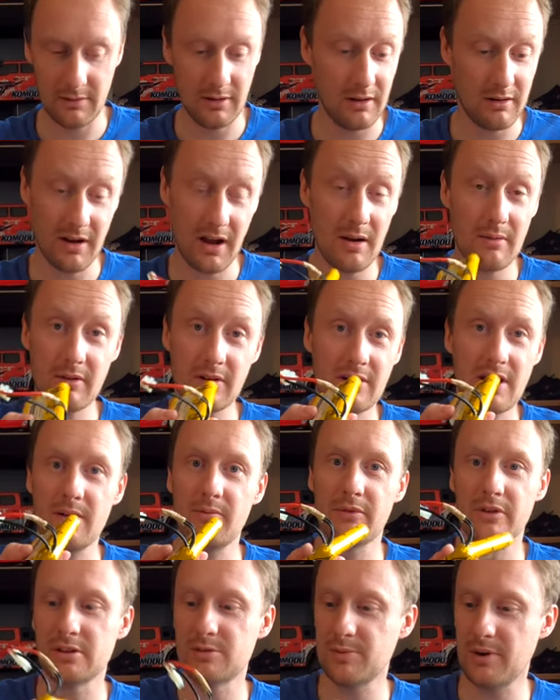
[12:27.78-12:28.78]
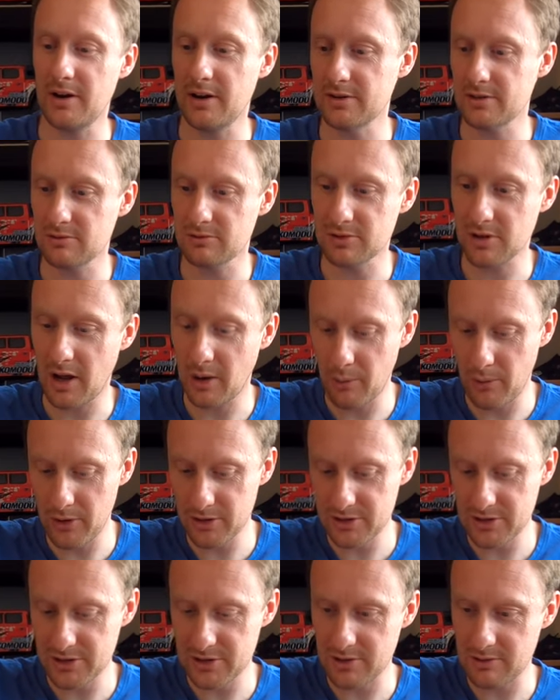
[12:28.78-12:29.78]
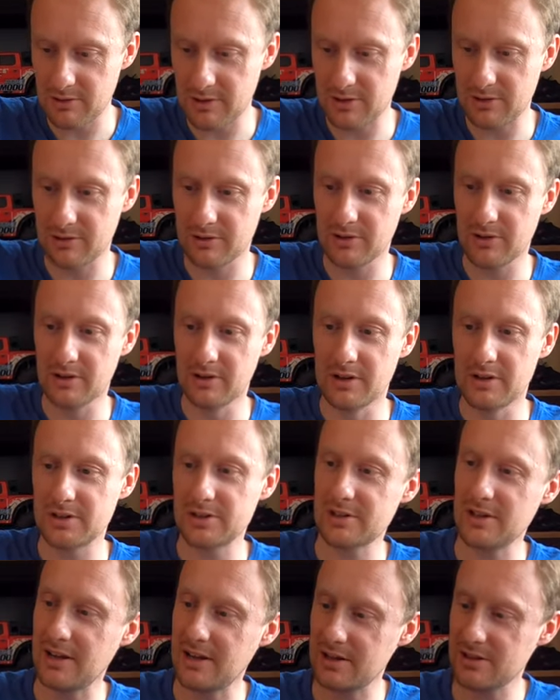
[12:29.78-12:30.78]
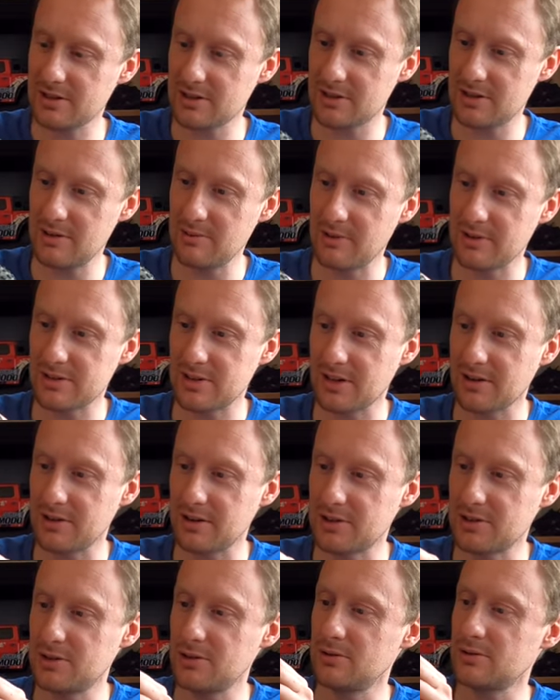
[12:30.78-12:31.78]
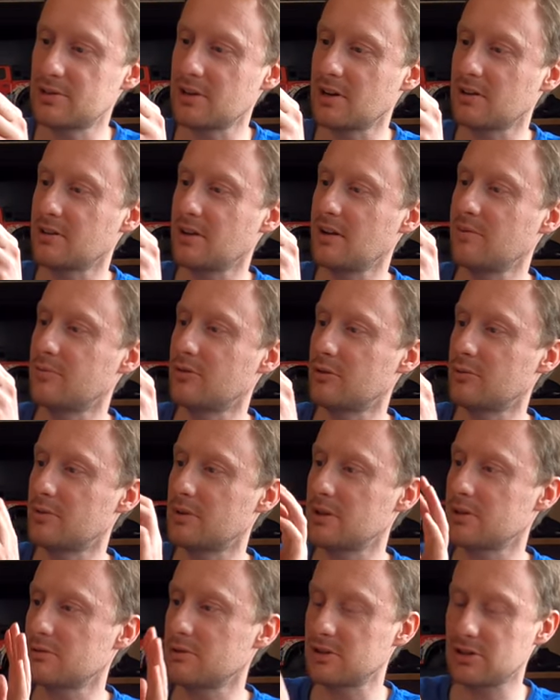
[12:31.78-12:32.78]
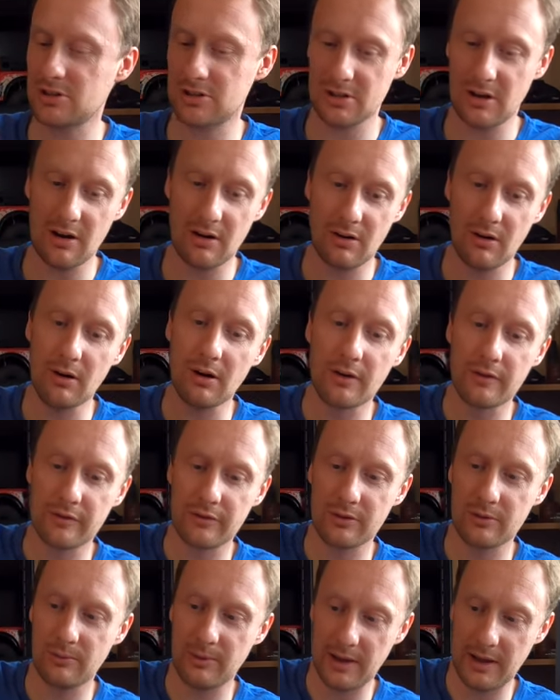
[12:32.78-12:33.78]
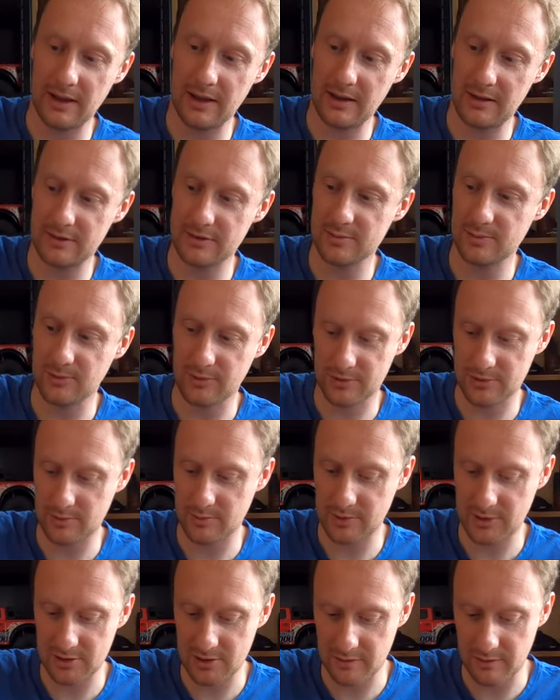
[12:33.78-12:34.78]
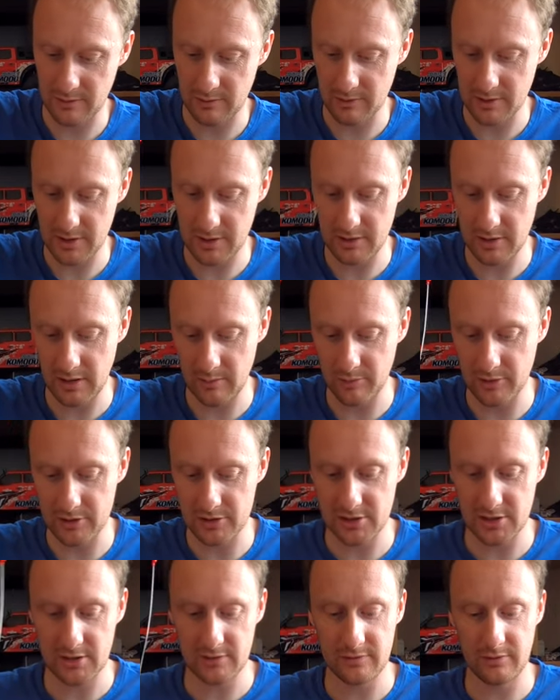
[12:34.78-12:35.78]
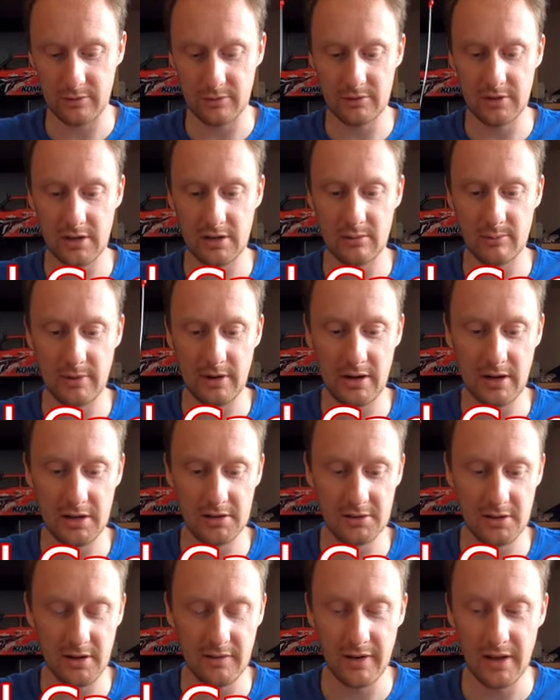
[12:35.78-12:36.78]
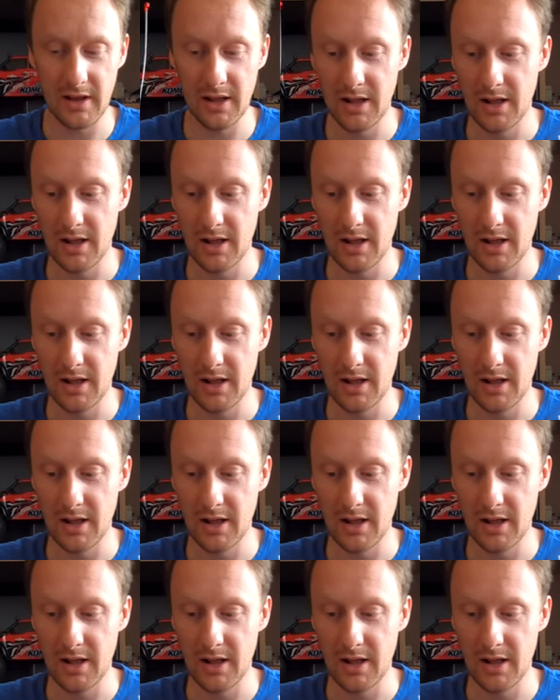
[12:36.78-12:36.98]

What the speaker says: I'll grab one of these batteries. I was considering going, oh, let's see what it's like on a two cell LiPo, but let's start off the way it's supposed to be driven with a 9.6 volt nickel metal hydride.